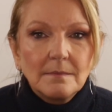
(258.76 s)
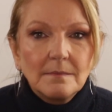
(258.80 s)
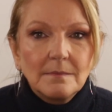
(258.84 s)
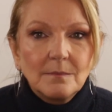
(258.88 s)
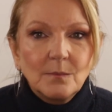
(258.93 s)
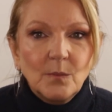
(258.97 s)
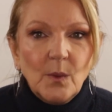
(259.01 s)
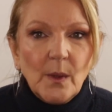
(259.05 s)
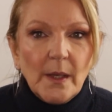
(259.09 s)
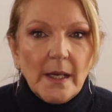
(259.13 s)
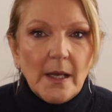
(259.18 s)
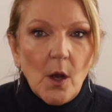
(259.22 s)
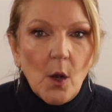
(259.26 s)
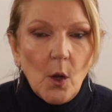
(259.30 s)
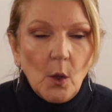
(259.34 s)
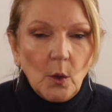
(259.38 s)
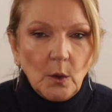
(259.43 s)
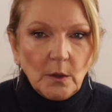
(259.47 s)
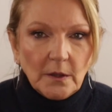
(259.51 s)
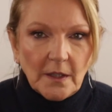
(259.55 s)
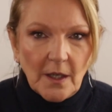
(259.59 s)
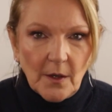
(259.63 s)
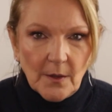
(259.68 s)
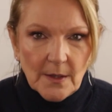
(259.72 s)
we
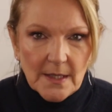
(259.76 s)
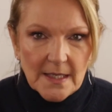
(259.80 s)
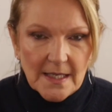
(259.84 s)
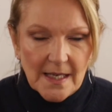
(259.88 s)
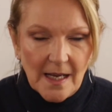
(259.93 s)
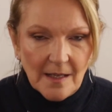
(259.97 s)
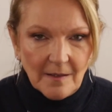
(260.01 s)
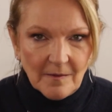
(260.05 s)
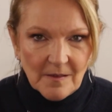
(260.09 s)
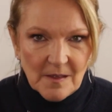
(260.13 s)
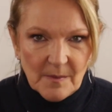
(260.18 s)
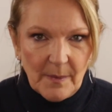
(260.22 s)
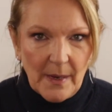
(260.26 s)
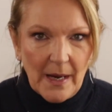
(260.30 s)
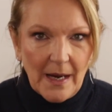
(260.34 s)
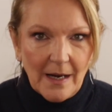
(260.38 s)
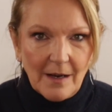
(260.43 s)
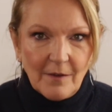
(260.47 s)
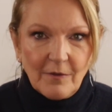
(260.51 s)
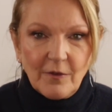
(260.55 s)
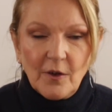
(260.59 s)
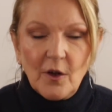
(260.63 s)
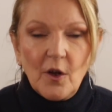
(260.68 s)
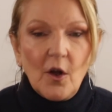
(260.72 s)
hold ourselves
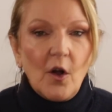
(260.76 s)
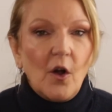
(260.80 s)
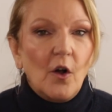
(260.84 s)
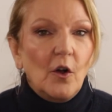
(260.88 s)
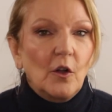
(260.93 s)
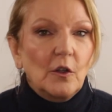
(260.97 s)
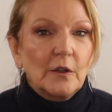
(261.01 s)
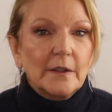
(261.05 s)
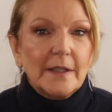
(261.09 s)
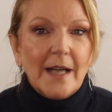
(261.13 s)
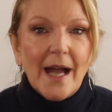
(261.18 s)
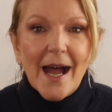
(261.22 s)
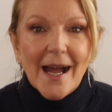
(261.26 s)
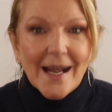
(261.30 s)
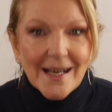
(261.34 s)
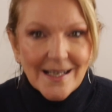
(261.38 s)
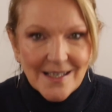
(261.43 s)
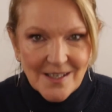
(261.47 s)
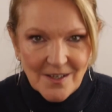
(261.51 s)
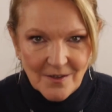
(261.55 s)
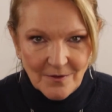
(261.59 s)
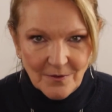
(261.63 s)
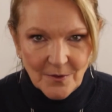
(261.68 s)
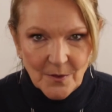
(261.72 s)
back for all
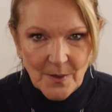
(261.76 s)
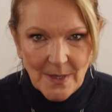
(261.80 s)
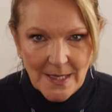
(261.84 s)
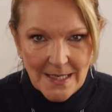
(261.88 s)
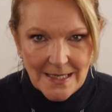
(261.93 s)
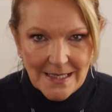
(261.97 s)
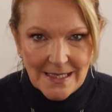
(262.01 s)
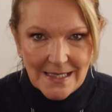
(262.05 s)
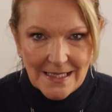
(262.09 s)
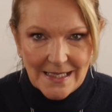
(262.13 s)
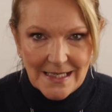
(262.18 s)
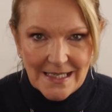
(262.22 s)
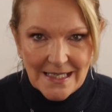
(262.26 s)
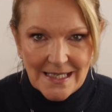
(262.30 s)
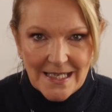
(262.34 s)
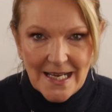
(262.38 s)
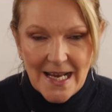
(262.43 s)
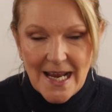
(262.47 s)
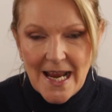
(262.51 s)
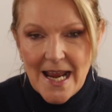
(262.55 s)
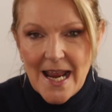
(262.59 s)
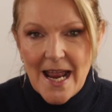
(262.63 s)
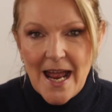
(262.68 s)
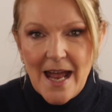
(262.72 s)
kinds of reasons.
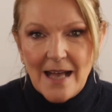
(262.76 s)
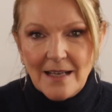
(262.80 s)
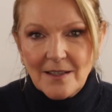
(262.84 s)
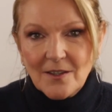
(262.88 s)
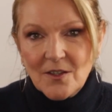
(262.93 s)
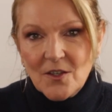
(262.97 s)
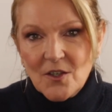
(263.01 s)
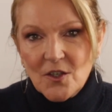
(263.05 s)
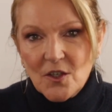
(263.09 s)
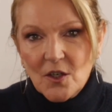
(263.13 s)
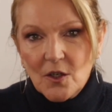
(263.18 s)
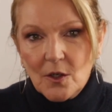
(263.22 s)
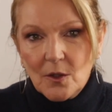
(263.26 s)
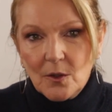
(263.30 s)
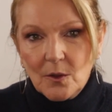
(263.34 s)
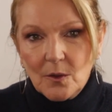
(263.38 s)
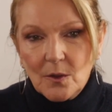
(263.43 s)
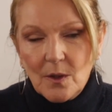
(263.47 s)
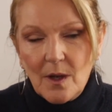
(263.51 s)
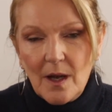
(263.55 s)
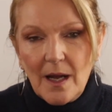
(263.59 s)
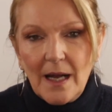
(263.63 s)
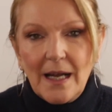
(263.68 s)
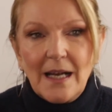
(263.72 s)
And
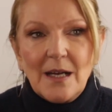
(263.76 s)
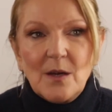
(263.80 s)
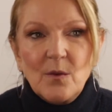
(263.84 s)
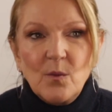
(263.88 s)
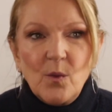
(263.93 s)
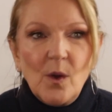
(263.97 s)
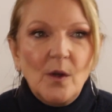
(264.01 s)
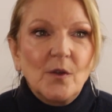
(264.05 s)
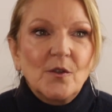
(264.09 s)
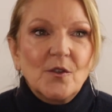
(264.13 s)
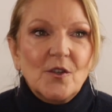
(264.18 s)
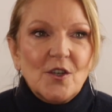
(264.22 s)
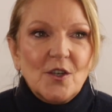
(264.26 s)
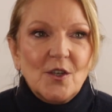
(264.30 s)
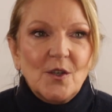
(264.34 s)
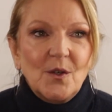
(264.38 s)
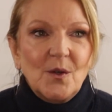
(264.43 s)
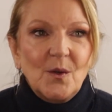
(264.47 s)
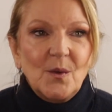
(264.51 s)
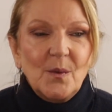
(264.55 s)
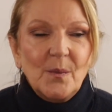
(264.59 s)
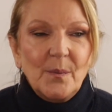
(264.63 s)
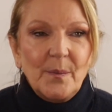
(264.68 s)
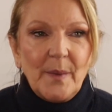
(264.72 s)
so I want
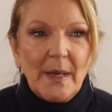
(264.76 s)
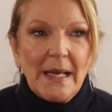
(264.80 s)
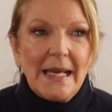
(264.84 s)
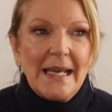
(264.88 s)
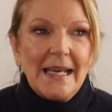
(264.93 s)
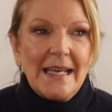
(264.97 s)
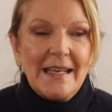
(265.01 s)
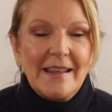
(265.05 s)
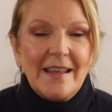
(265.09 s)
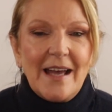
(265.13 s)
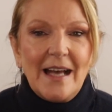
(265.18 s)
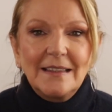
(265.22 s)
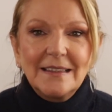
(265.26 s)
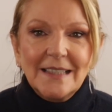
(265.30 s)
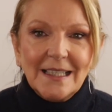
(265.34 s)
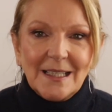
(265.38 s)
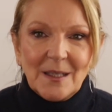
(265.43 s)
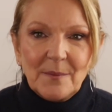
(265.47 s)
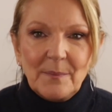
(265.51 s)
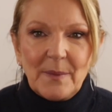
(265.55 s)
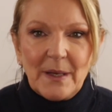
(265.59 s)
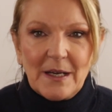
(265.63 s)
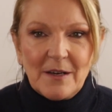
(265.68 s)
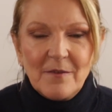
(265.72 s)
to be that
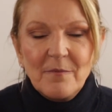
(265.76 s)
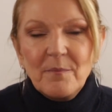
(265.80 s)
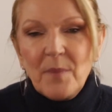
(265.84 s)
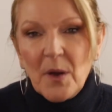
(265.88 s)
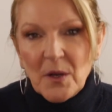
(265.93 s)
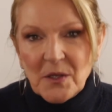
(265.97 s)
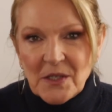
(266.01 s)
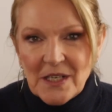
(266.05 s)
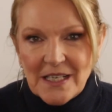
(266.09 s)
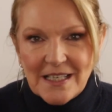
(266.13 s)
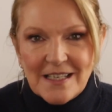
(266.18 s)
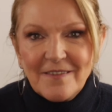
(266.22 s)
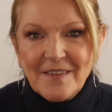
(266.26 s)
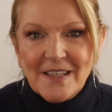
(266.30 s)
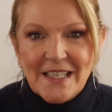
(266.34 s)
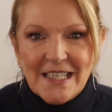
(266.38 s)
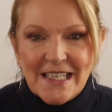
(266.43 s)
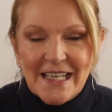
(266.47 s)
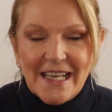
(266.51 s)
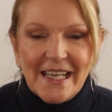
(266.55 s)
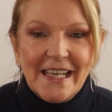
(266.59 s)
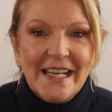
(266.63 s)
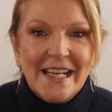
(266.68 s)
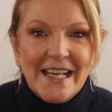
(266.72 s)
little bit of
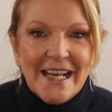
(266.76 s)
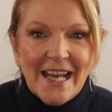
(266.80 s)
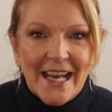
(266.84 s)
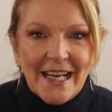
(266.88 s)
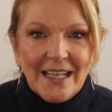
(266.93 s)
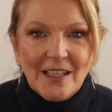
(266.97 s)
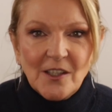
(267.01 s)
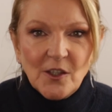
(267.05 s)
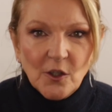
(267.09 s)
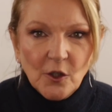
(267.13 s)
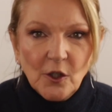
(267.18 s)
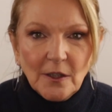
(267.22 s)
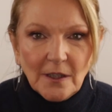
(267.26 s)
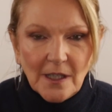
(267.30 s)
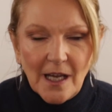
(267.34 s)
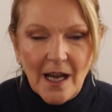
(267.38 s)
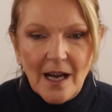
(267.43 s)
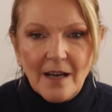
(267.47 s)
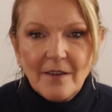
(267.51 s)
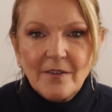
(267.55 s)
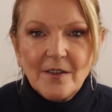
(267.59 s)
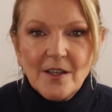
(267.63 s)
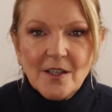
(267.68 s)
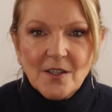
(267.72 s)
positivity in your
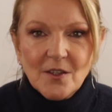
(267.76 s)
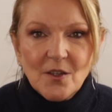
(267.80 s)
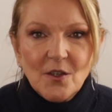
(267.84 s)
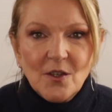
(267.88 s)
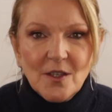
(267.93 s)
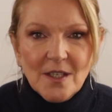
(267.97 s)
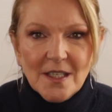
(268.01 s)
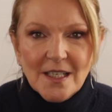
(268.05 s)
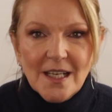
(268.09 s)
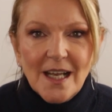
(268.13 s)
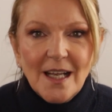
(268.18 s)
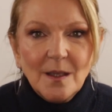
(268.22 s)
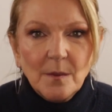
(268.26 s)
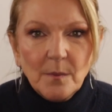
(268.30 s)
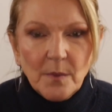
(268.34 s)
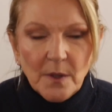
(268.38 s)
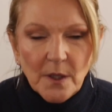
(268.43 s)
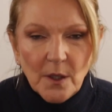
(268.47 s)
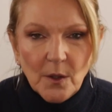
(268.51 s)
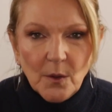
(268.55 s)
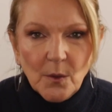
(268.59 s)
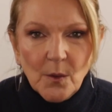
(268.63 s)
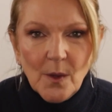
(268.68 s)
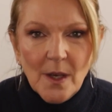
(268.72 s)
life that's going to help
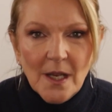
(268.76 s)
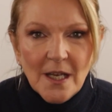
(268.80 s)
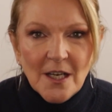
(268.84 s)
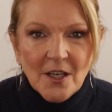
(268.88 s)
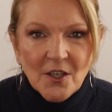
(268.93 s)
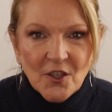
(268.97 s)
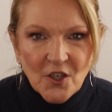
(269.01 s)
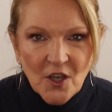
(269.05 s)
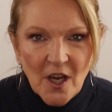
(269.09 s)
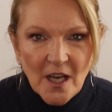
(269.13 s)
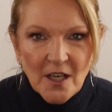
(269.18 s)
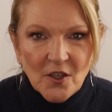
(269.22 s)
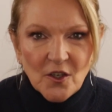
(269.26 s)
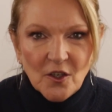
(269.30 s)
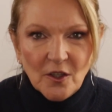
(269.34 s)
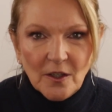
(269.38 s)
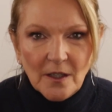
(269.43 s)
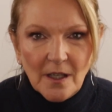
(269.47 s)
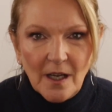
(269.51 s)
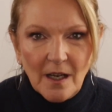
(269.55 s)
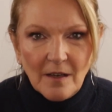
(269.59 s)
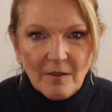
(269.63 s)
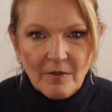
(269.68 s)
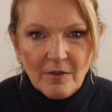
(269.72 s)
you change your
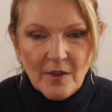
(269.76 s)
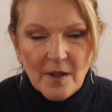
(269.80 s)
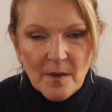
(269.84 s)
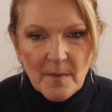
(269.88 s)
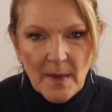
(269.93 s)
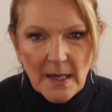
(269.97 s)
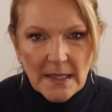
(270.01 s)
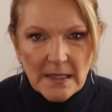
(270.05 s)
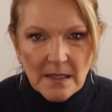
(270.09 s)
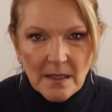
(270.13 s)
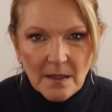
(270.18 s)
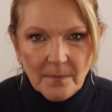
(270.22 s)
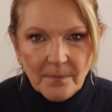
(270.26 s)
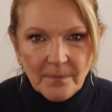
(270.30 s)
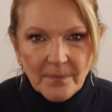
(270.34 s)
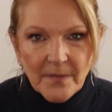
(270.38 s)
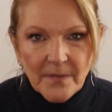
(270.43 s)
life for the better.